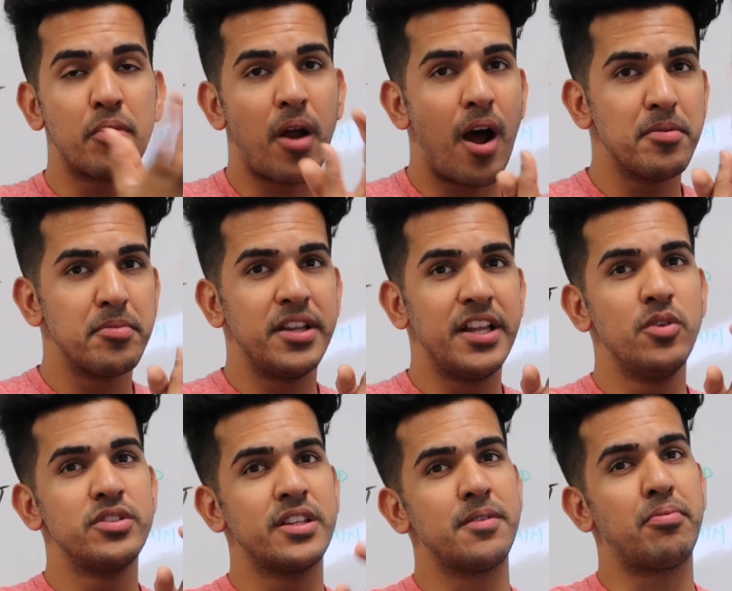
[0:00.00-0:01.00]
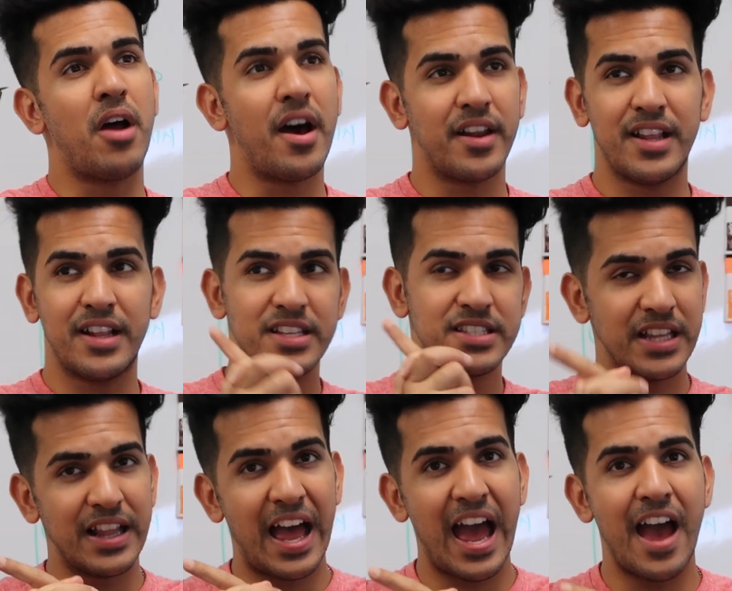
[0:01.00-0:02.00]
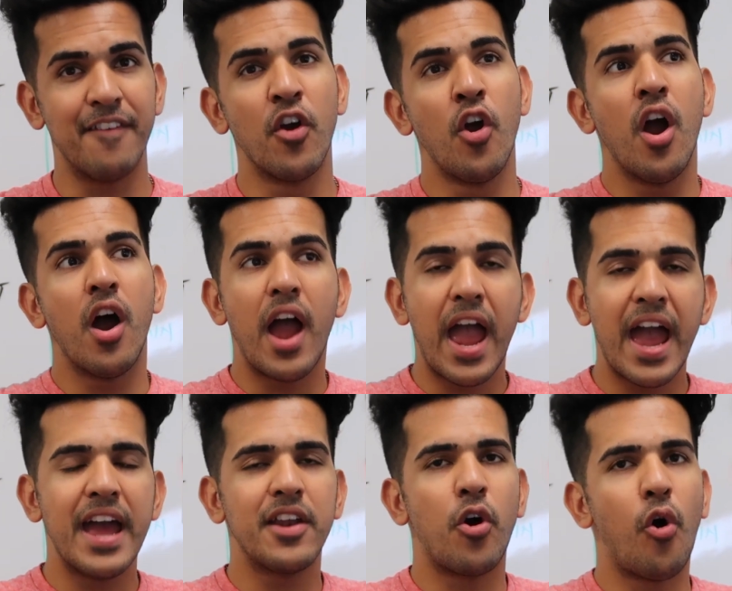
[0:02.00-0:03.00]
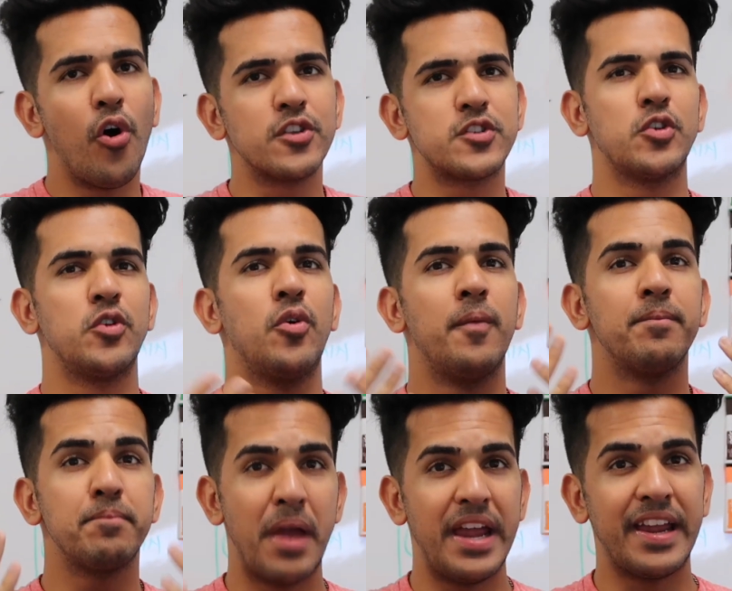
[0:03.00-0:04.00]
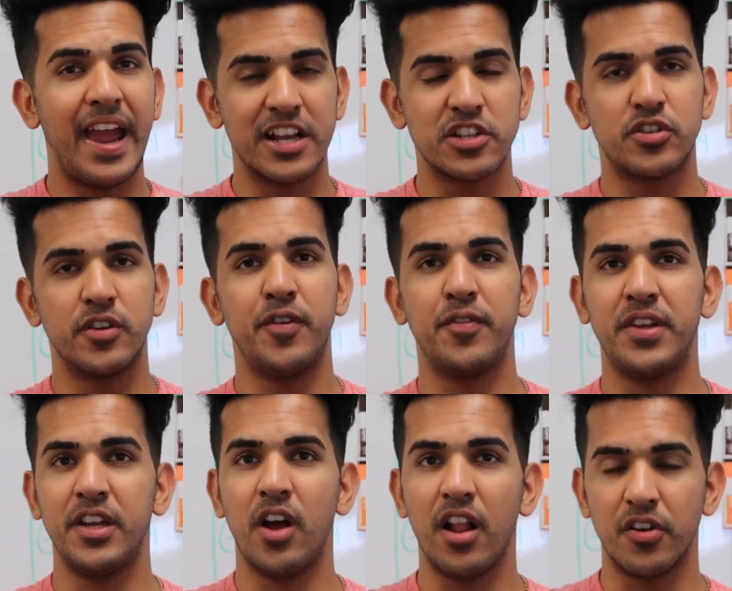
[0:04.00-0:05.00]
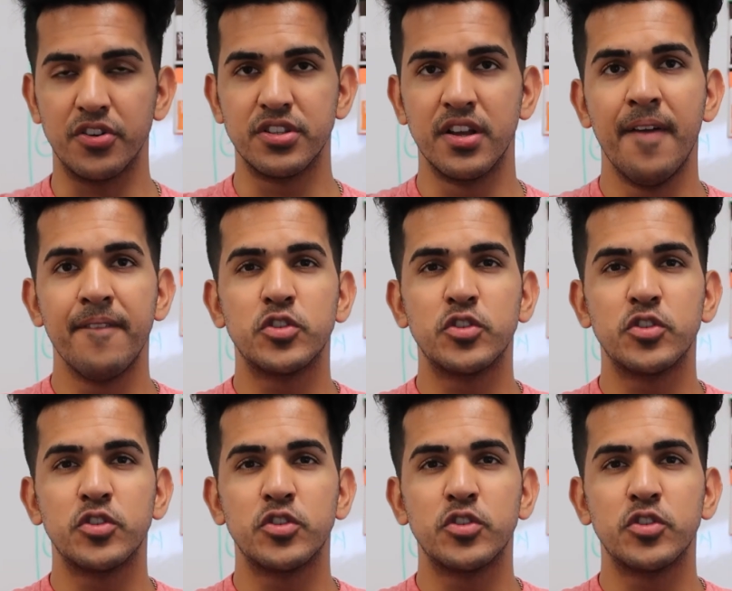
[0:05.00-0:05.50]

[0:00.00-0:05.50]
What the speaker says: probably losing the product that they still have, and also paying extra $15.